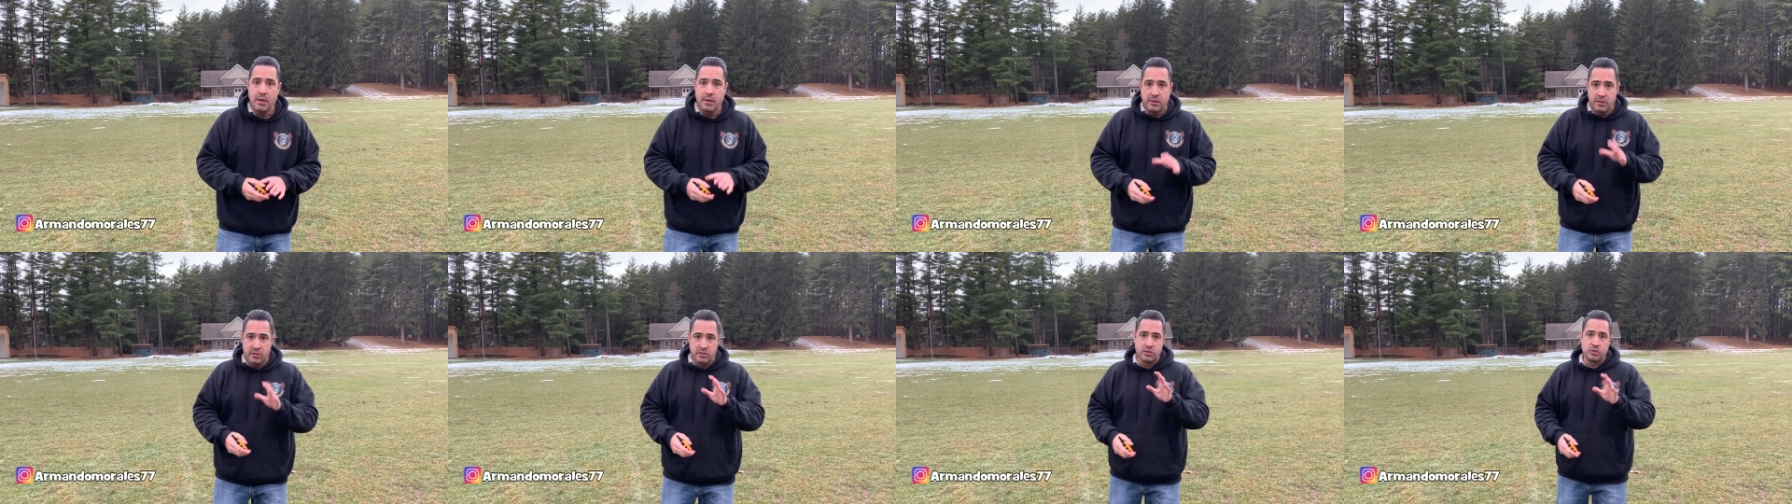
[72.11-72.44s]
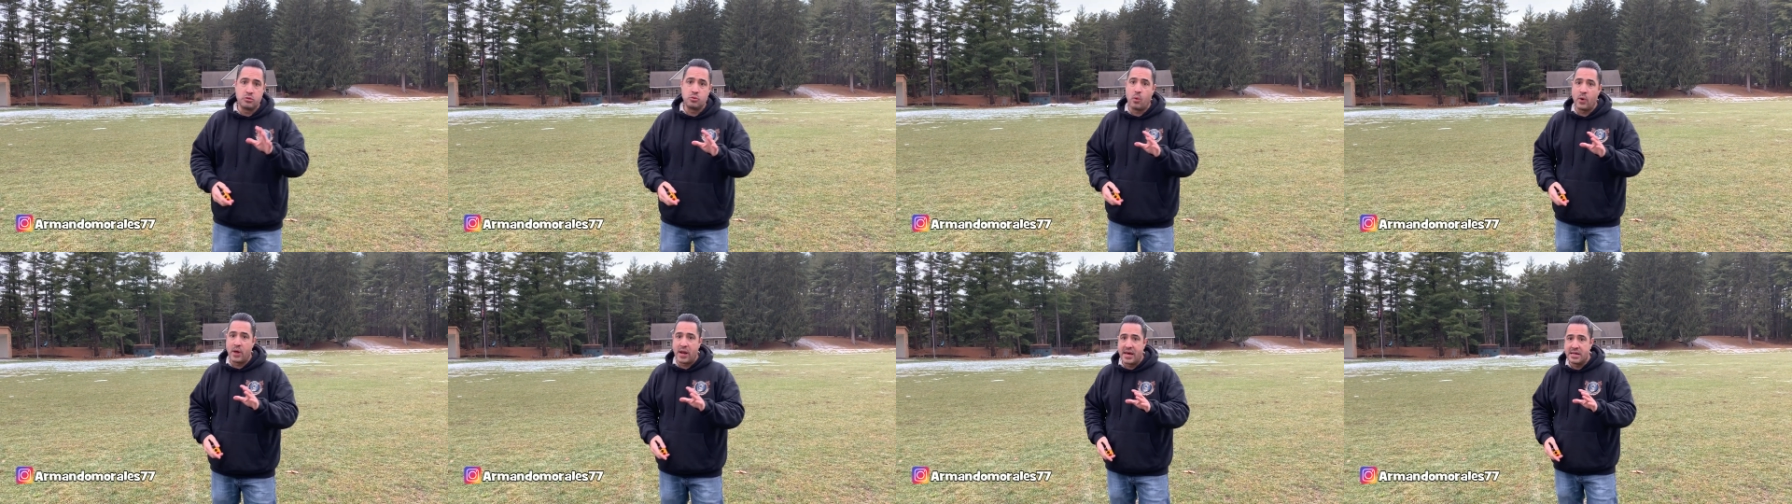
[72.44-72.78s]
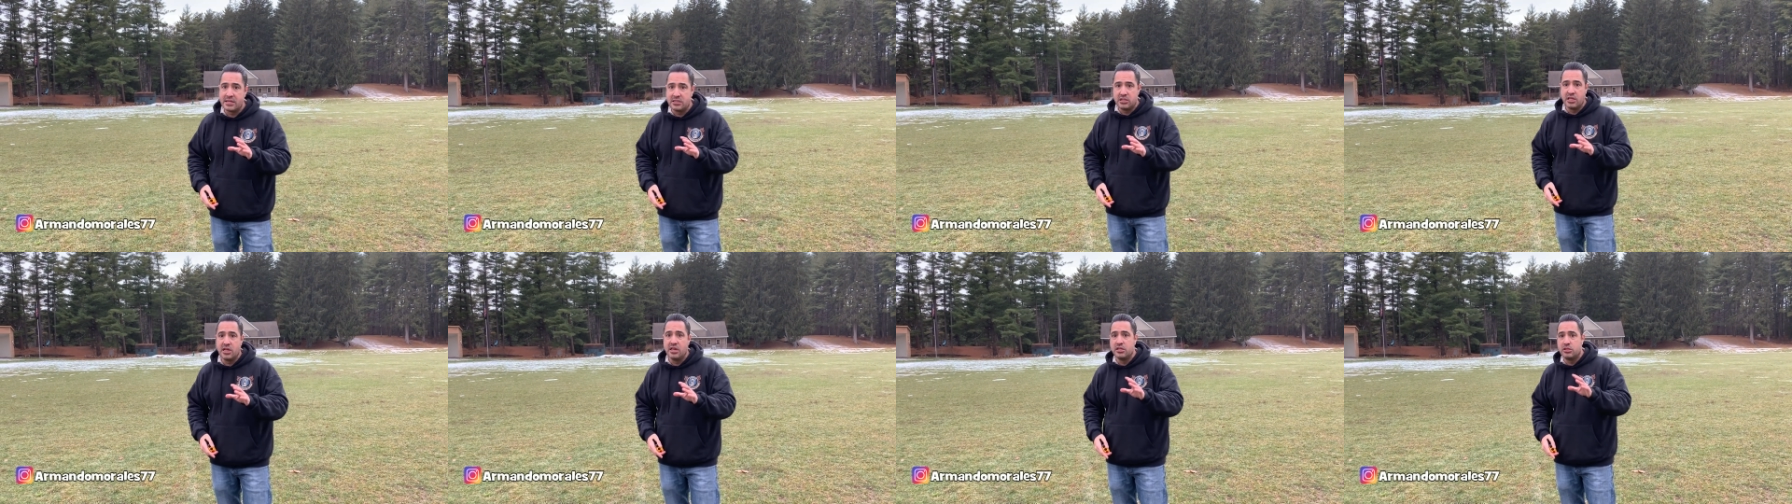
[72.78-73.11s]
This is what I
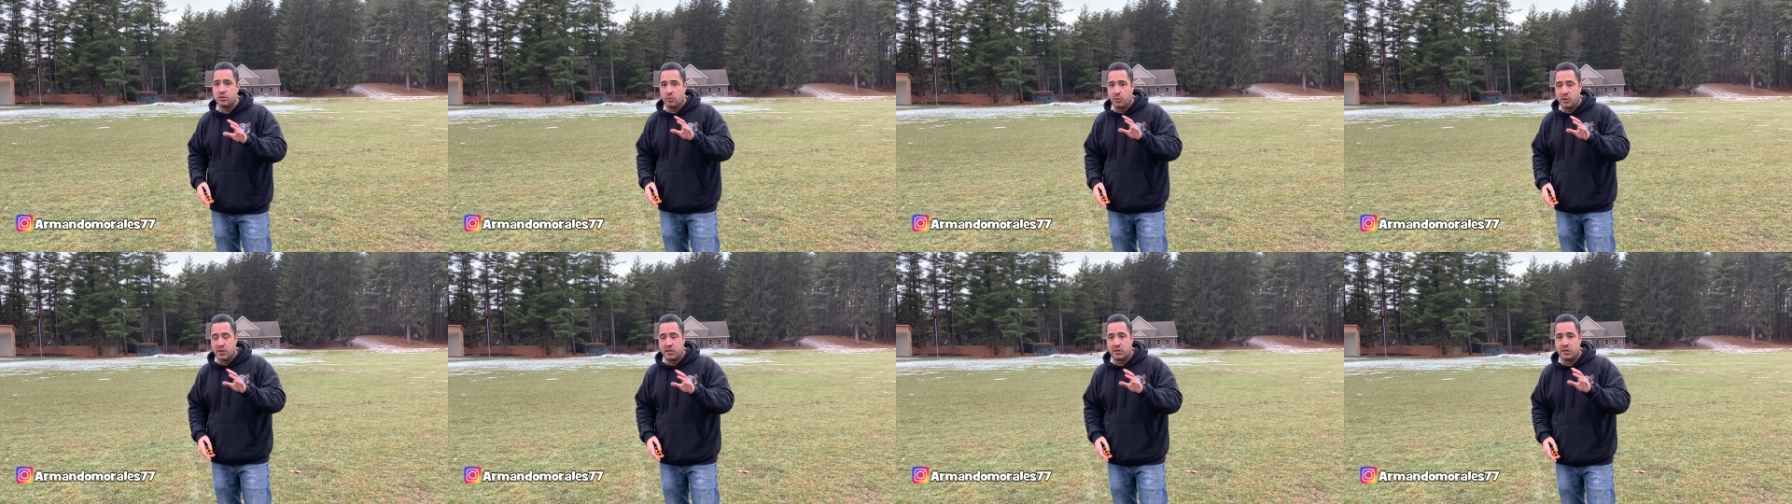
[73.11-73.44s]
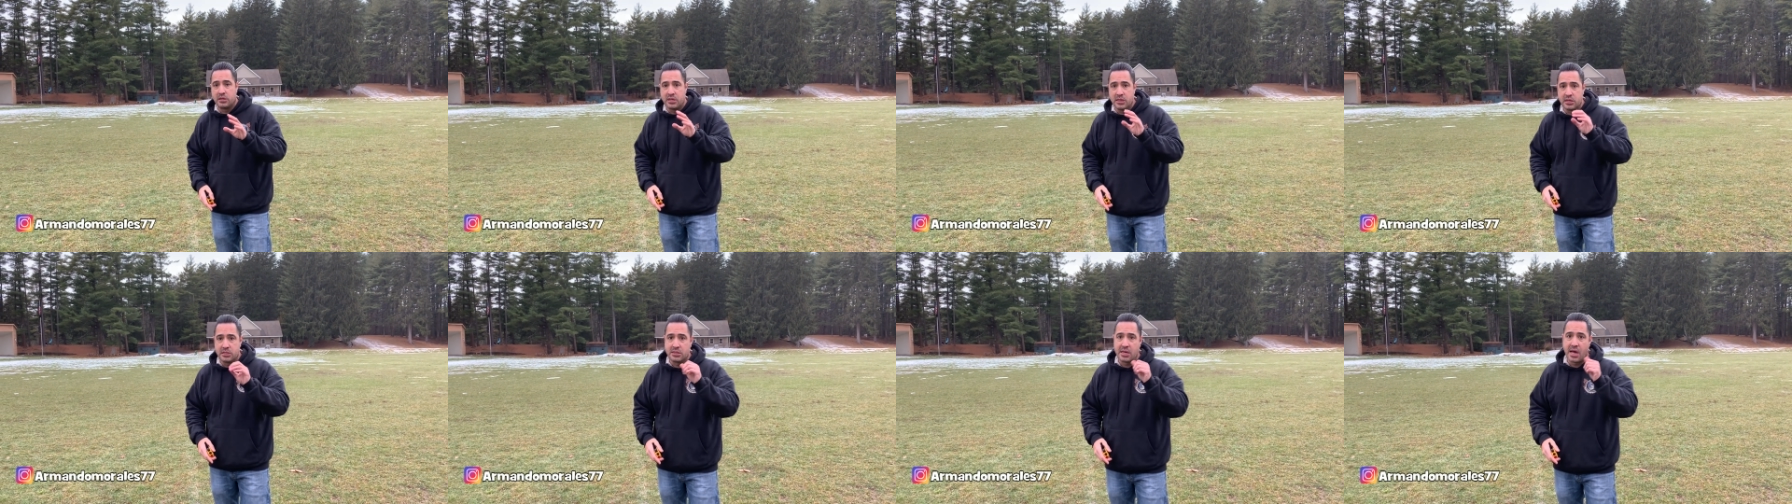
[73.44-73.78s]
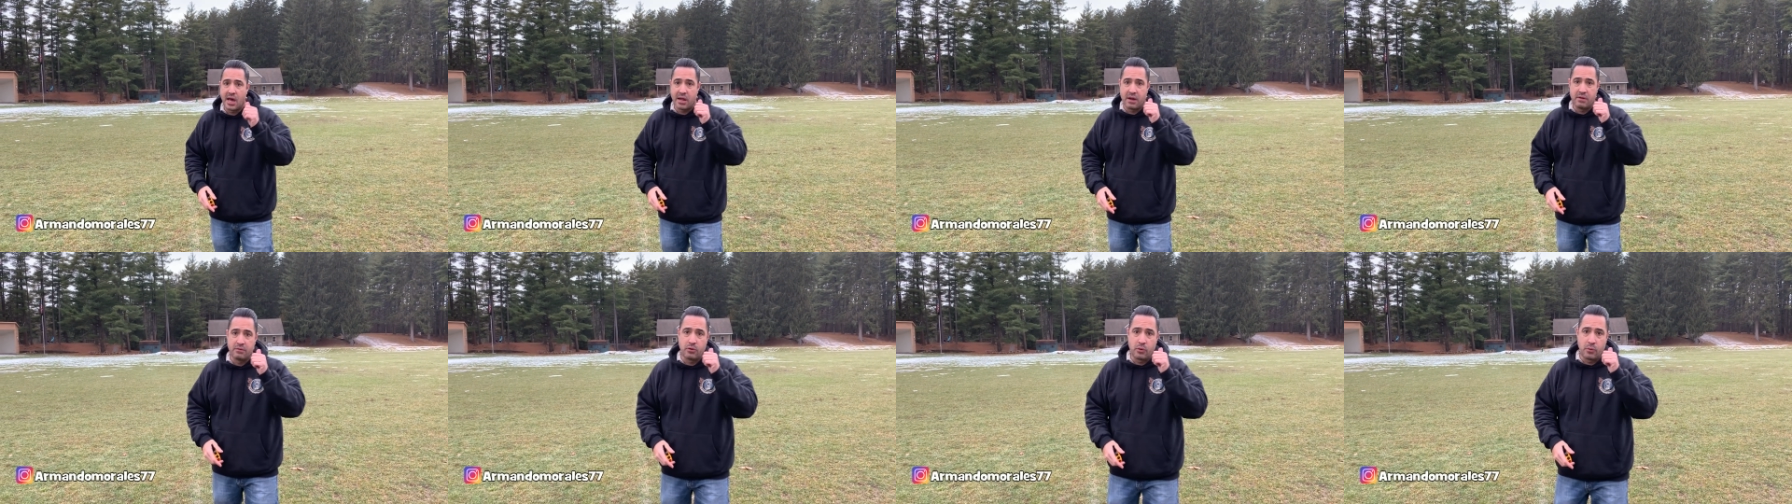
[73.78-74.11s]
teach with these
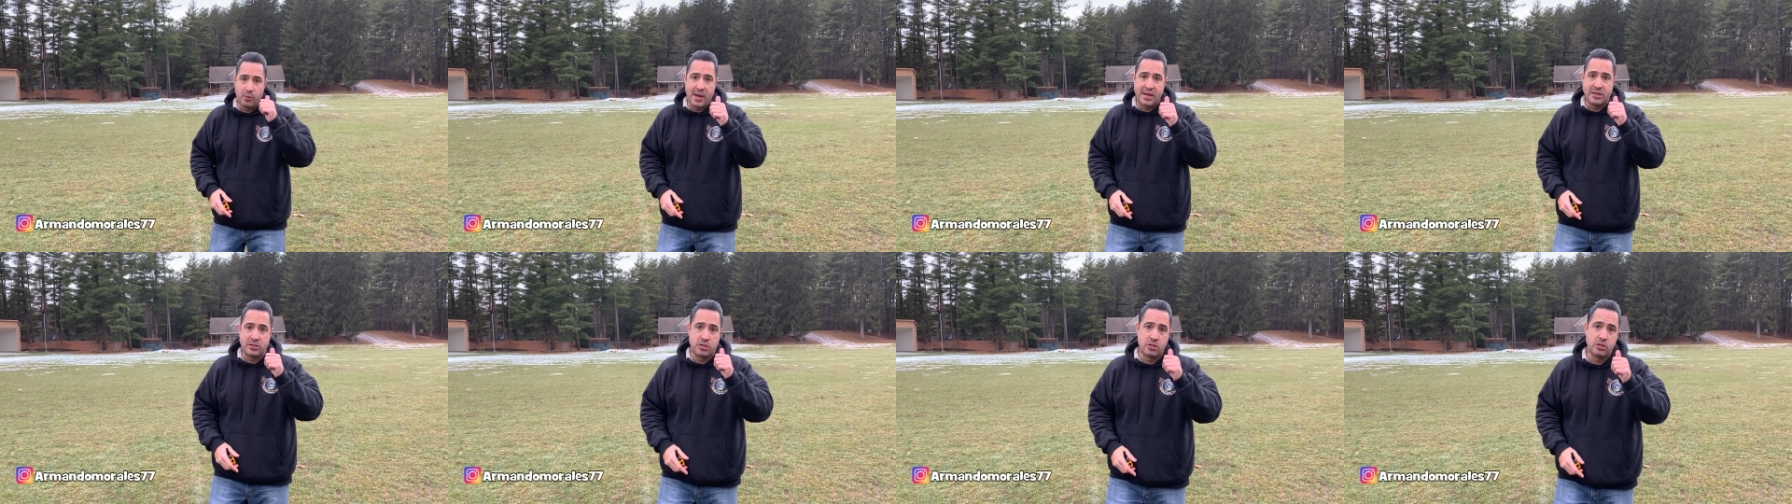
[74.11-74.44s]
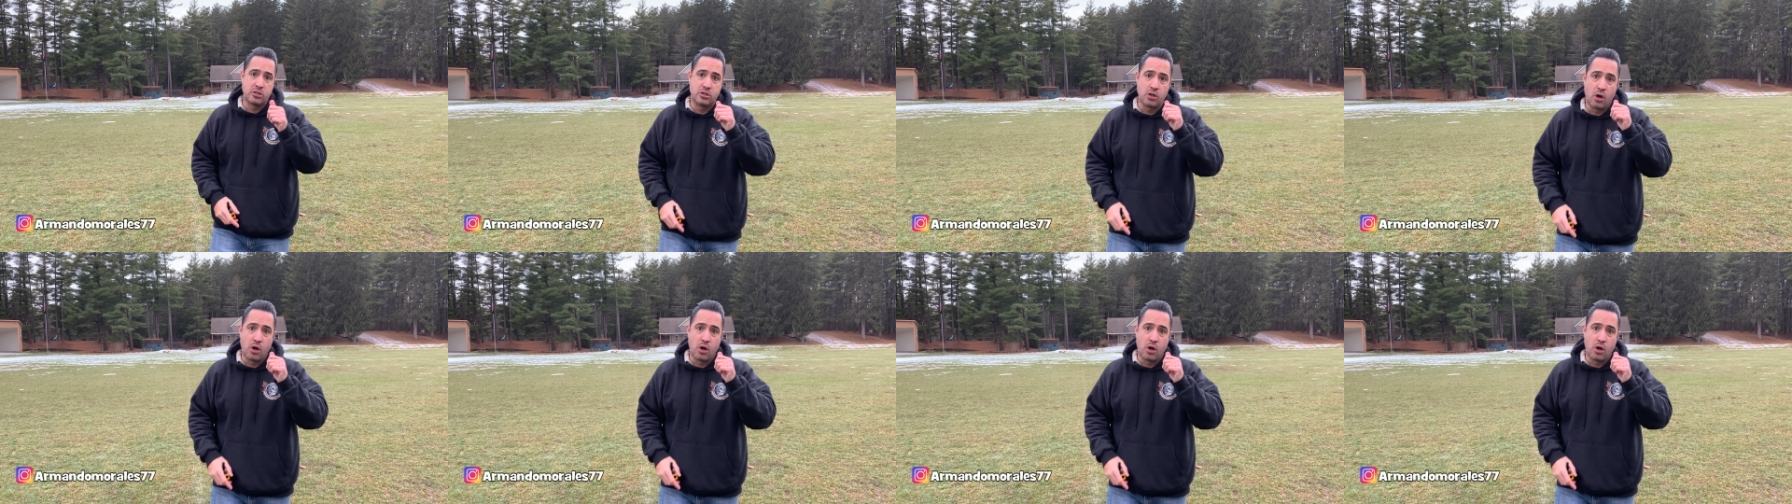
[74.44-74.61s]
kind of directions.